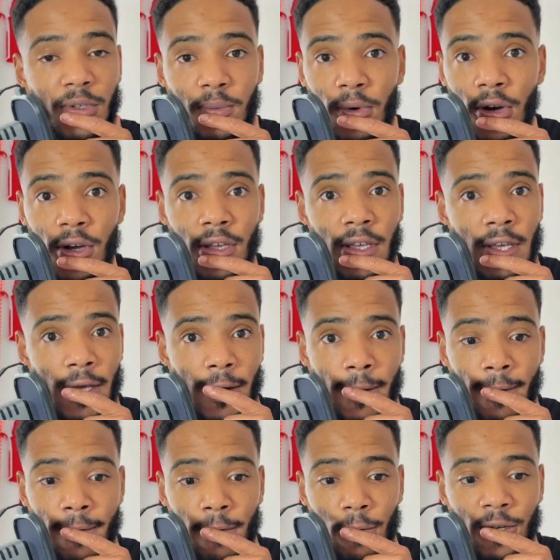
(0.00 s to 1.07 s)
Partey
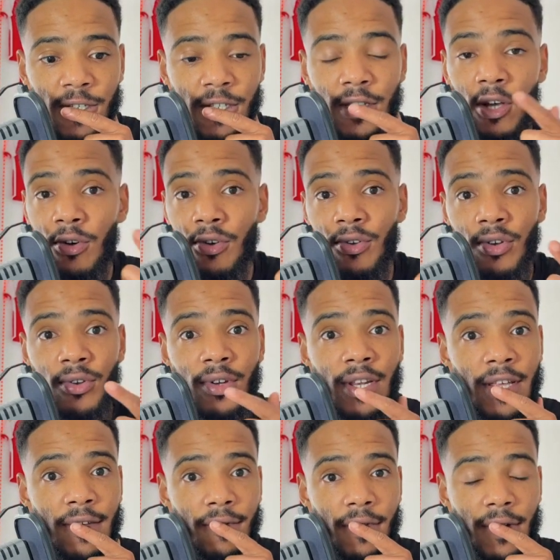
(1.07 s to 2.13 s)
was nailed on
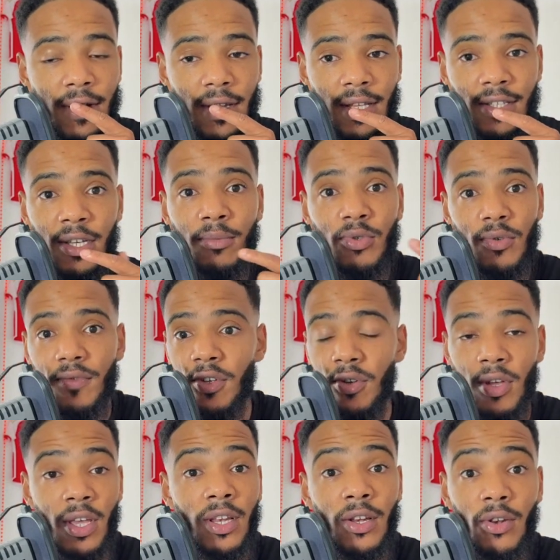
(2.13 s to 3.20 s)
leaving, in terms of,
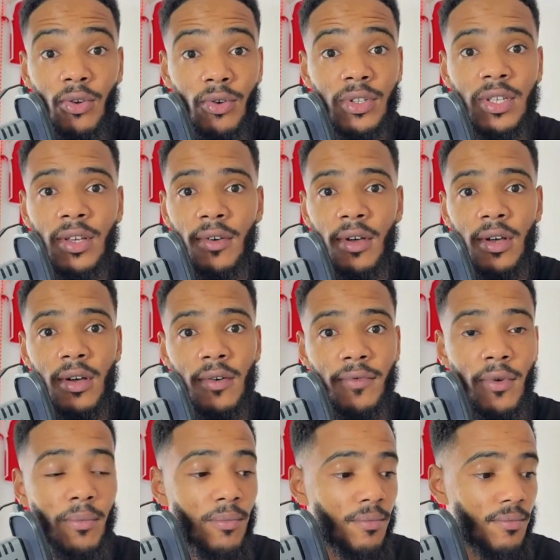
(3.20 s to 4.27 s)
it looked
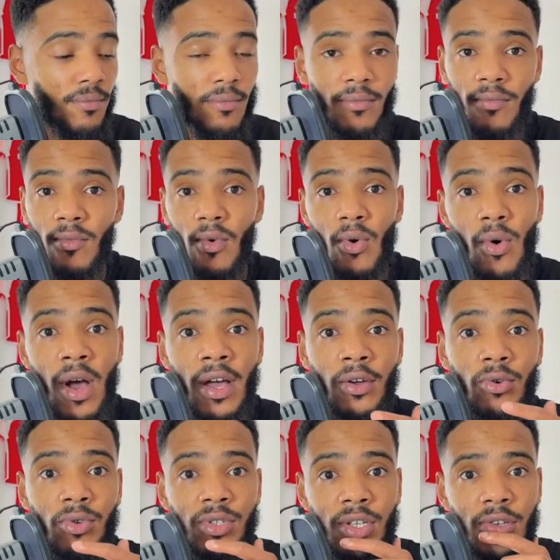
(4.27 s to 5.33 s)
from all
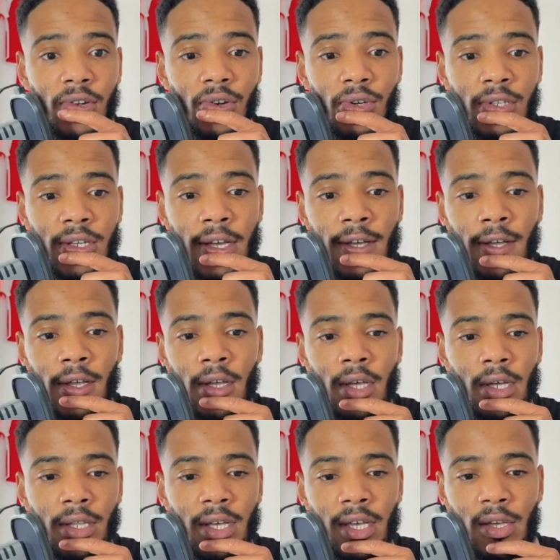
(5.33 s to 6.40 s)
angles that you looked at,
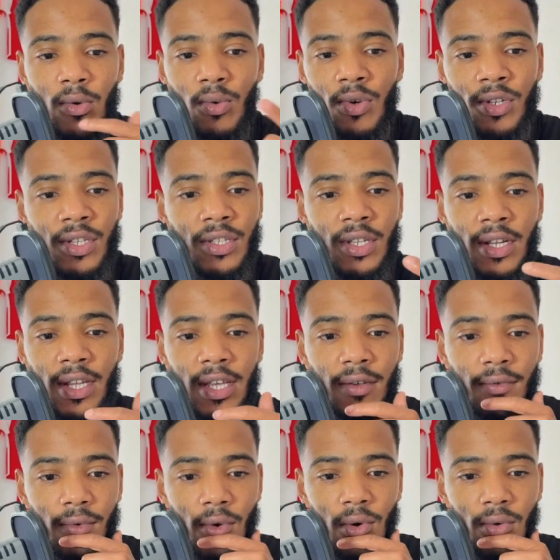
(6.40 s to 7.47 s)
that he wanted to
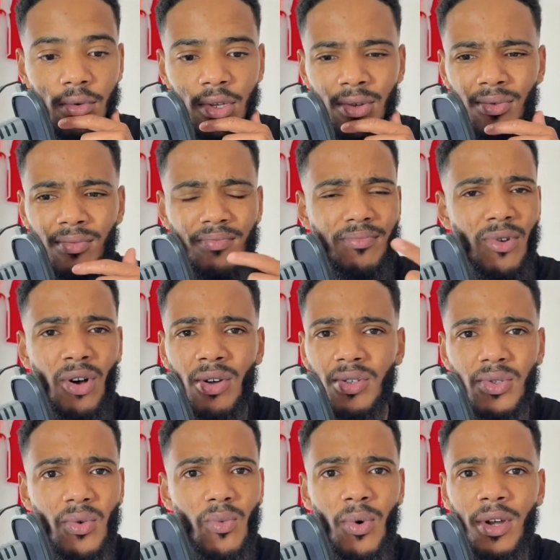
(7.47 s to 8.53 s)
leave, or,
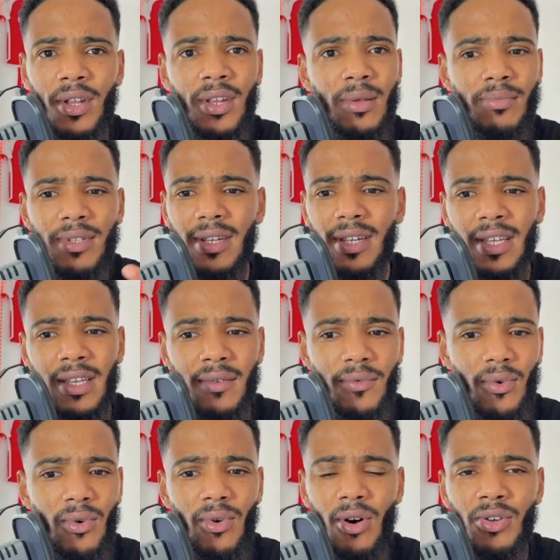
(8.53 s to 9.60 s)
Arsenal wanted him to leave,
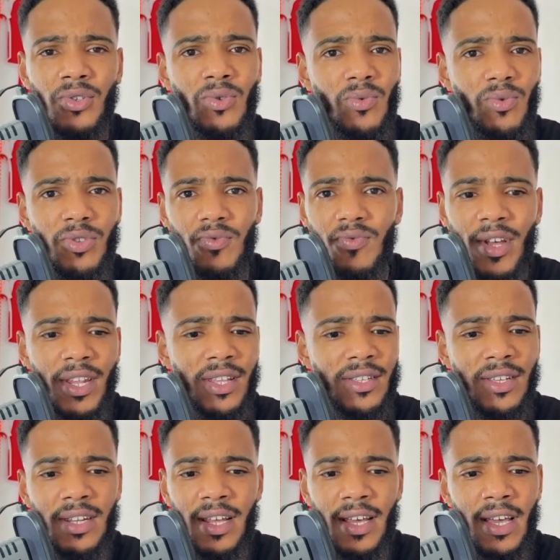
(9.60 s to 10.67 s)
or Arsenal was ready
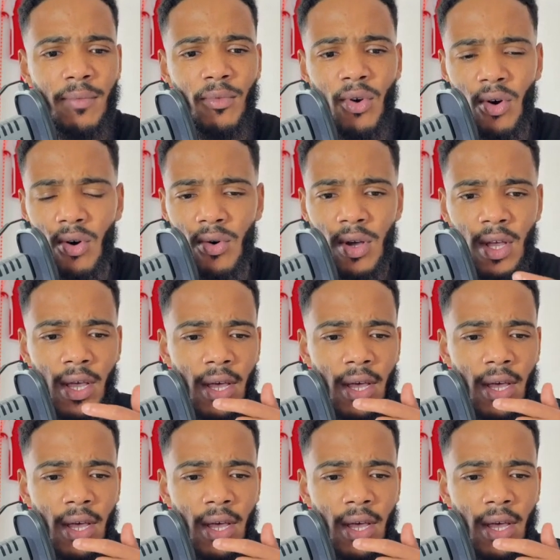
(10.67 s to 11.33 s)
to let him go.